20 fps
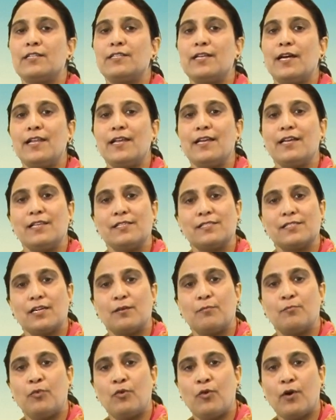Derry is
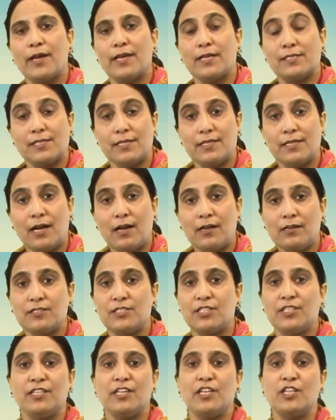a young
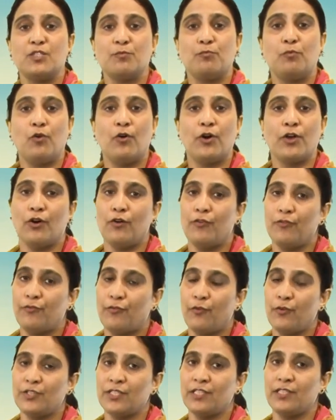teenage boy of
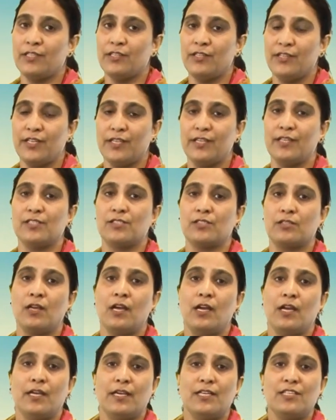14 years.
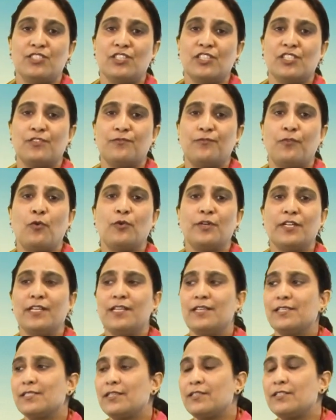He's just 14,
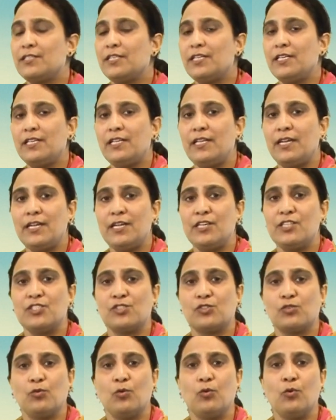he's in teenage,
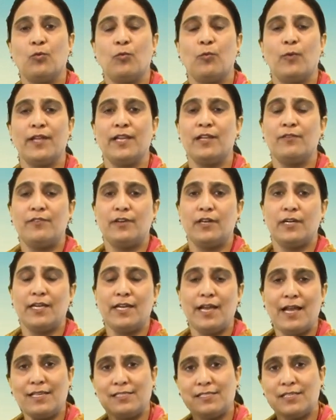so whenever he
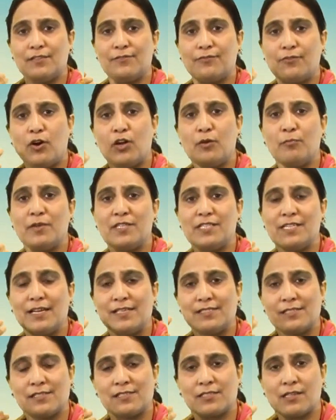has a deformity, he
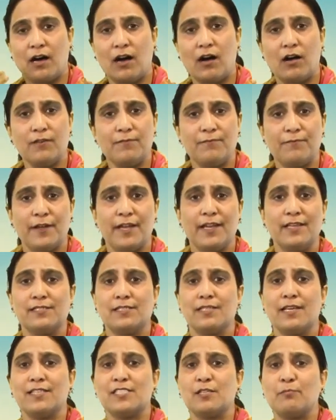has a scarred face,
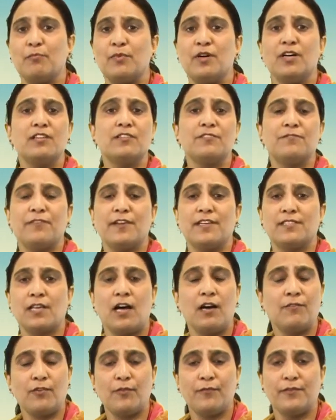he has a burnt face,
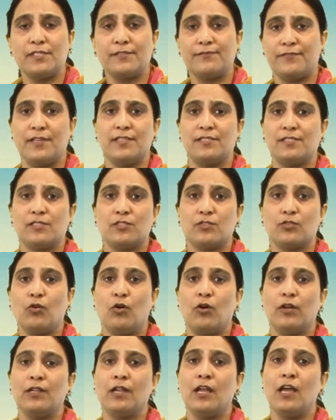half of his face is
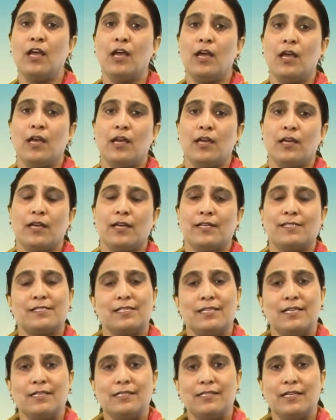gone.
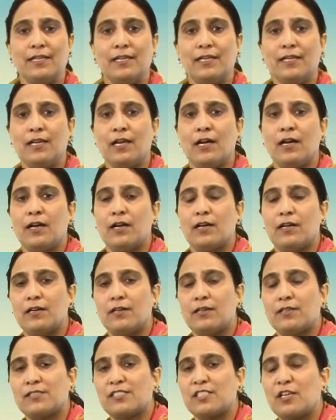Accidentally,
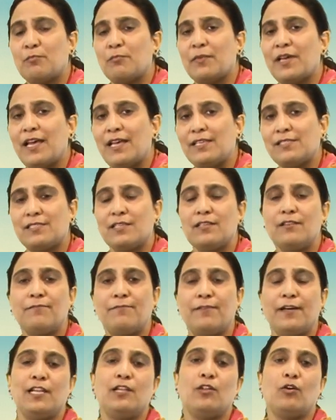some acid
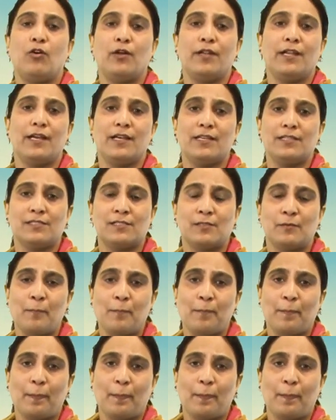fell on his